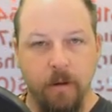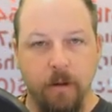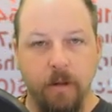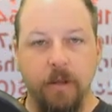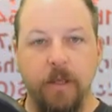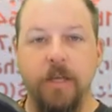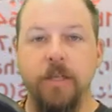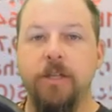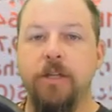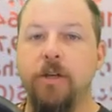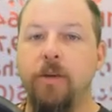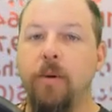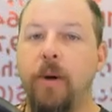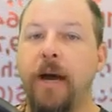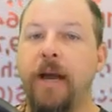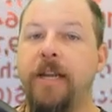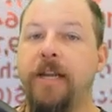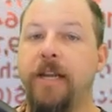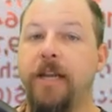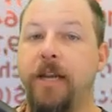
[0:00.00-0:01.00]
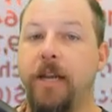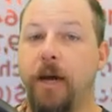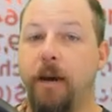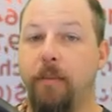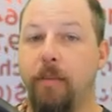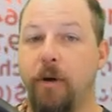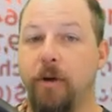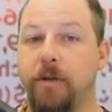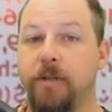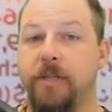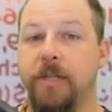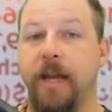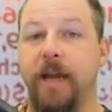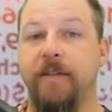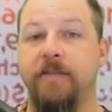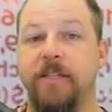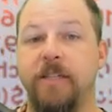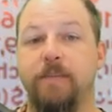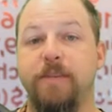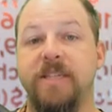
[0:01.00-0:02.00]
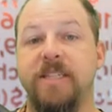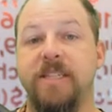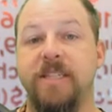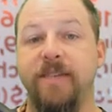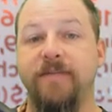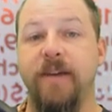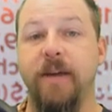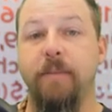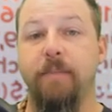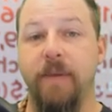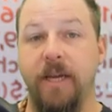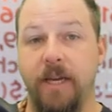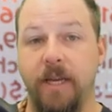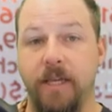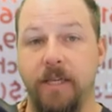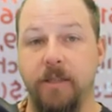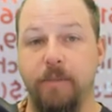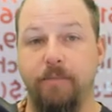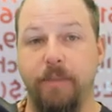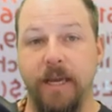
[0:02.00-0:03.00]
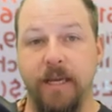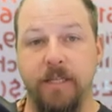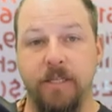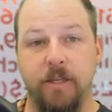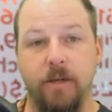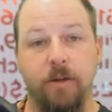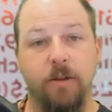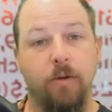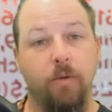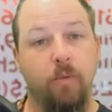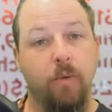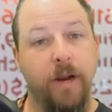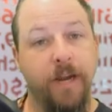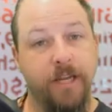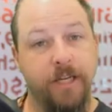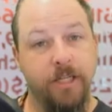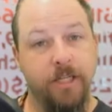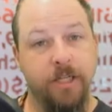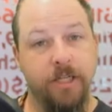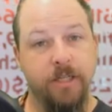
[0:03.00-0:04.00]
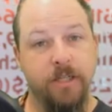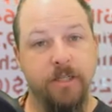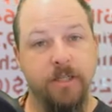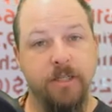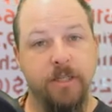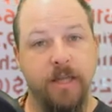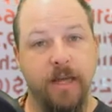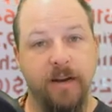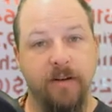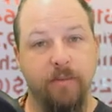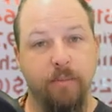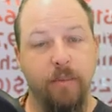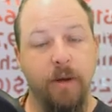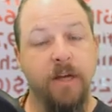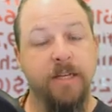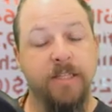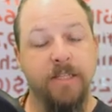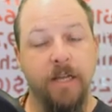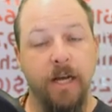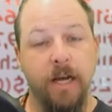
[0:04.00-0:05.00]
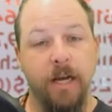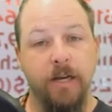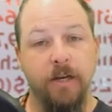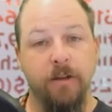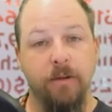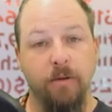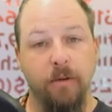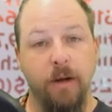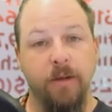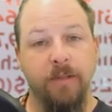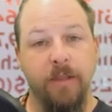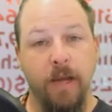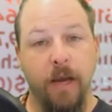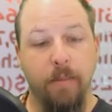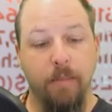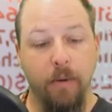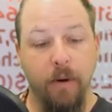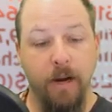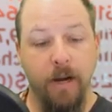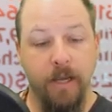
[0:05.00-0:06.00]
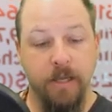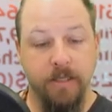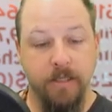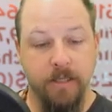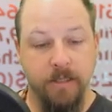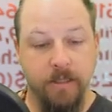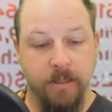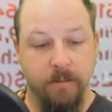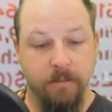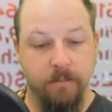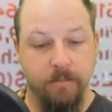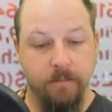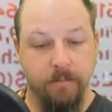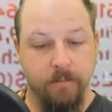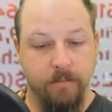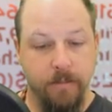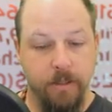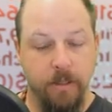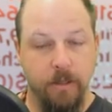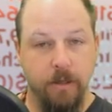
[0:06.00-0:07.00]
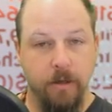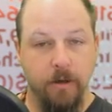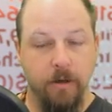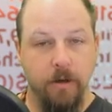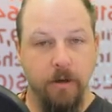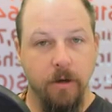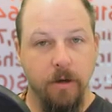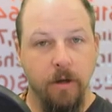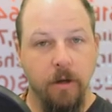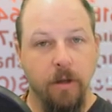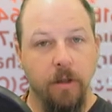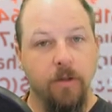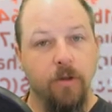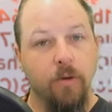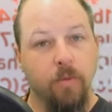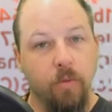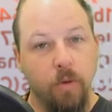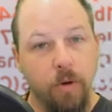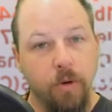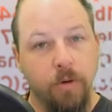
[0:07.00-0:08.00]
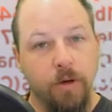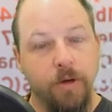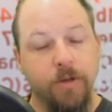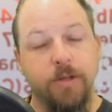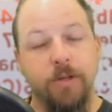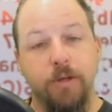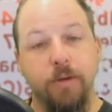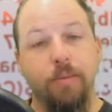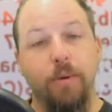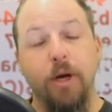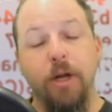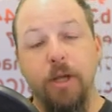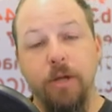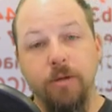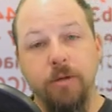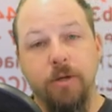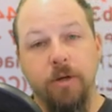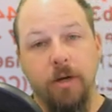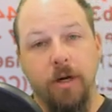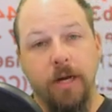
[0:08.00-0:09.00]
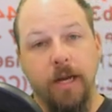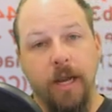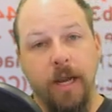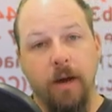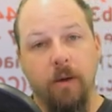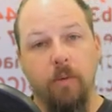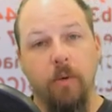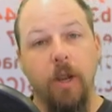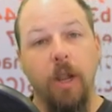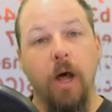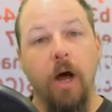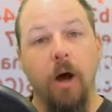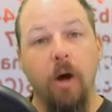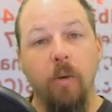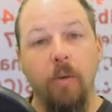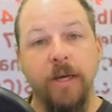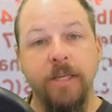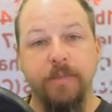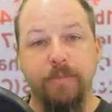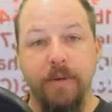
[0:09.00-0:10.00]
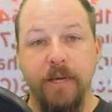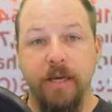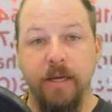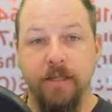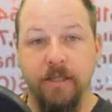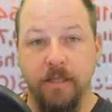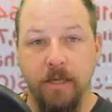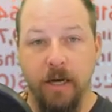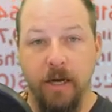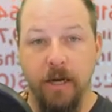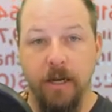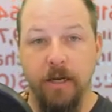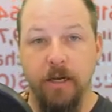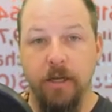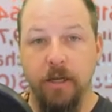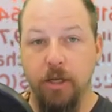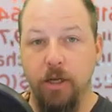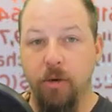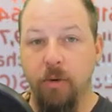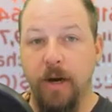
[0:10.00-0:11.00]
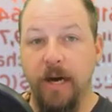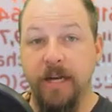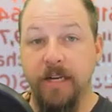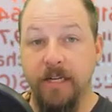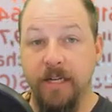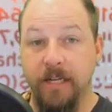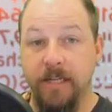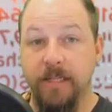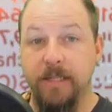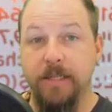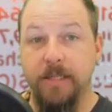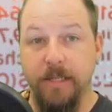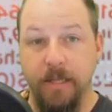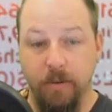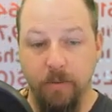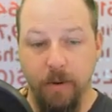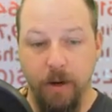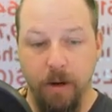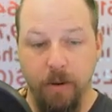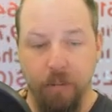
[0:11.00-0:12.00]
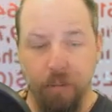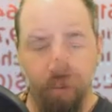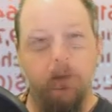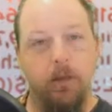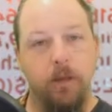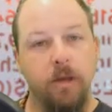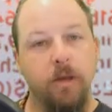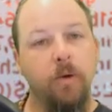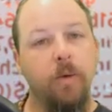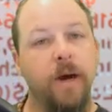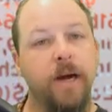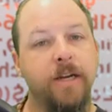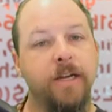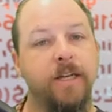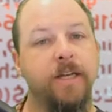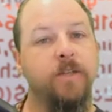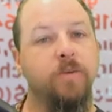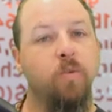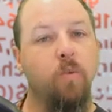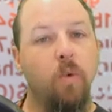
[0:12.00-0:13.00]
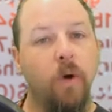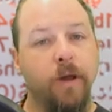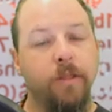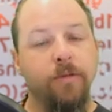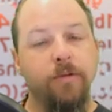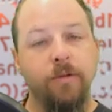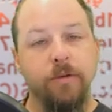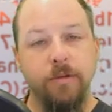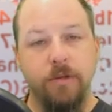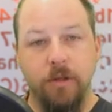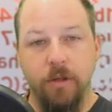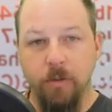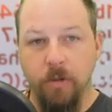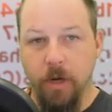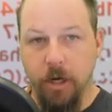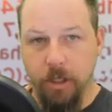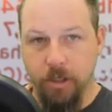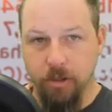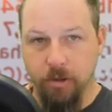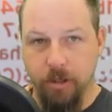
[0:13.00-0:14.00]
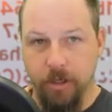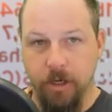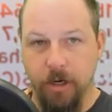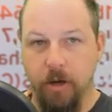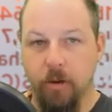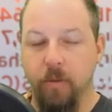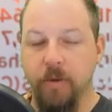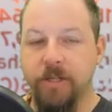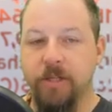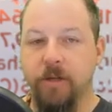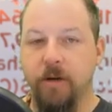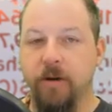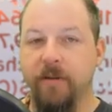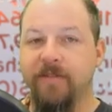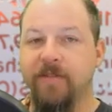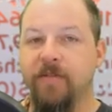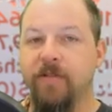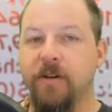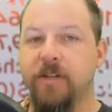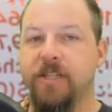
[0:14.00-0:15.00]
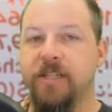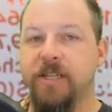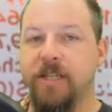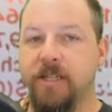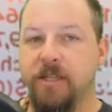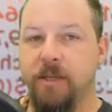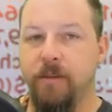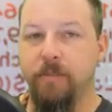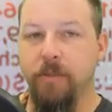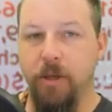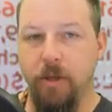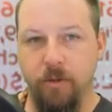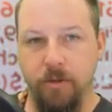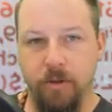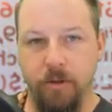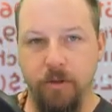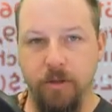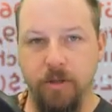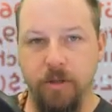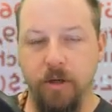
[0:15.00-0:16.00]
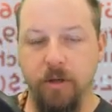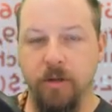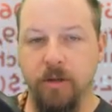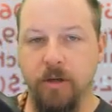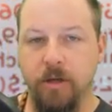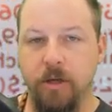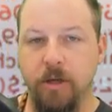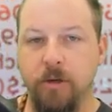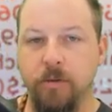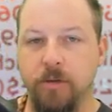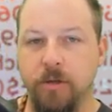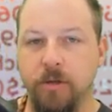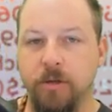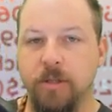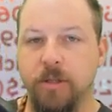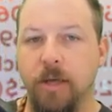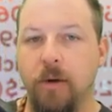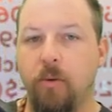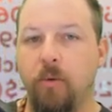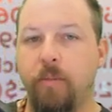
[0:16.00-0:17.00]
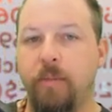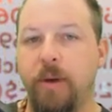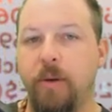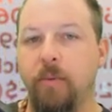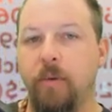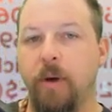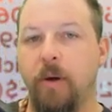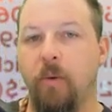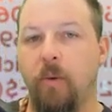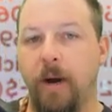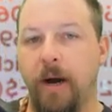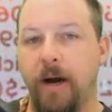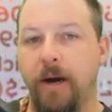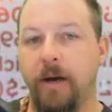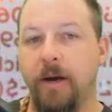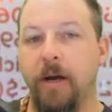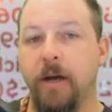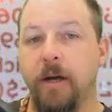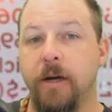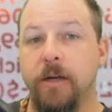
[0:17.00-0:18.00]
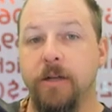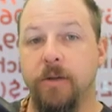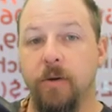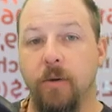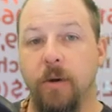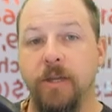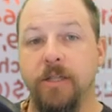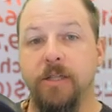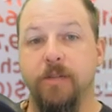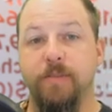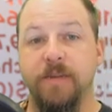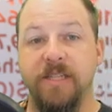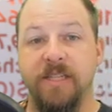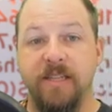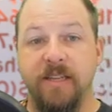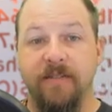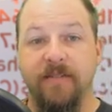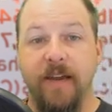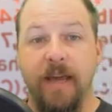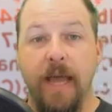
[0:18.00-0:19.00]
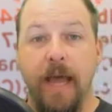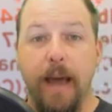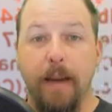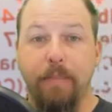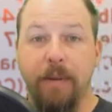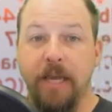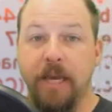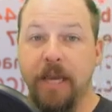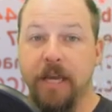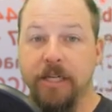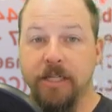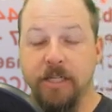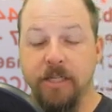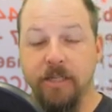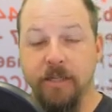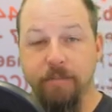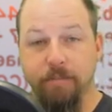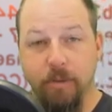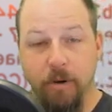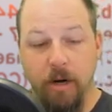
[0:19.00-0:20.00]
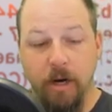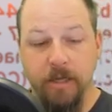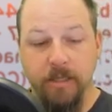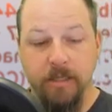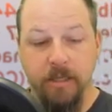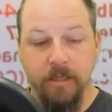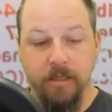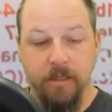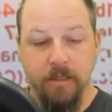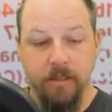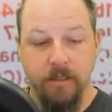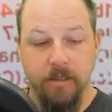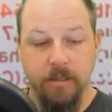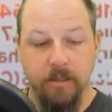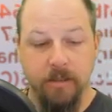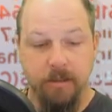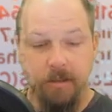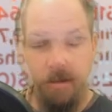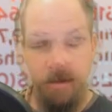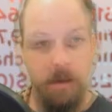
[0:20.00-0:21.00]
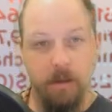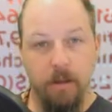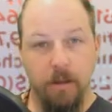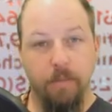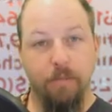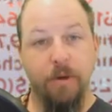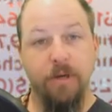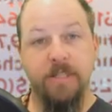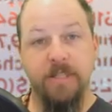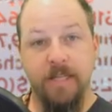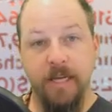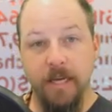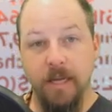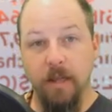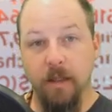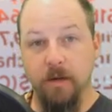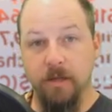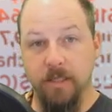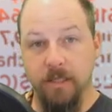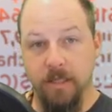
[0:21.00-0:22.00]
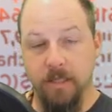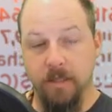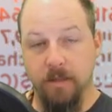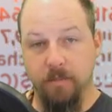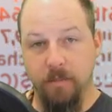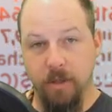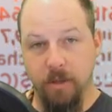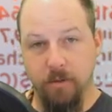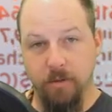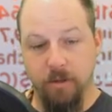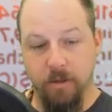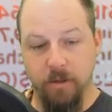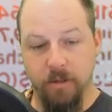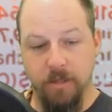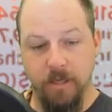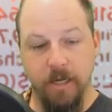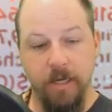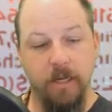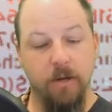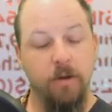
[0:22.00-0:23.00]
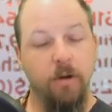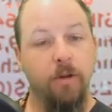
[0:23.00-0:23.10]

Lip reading: These UID numbers have specific meanings based on the ranges that are assigned throughout the operating system. The root or super user account will always be assigned UID 0. UIDs 1 through 200 are reserved for system users, or the users that will be required to run specific applications and processes. The particular system users in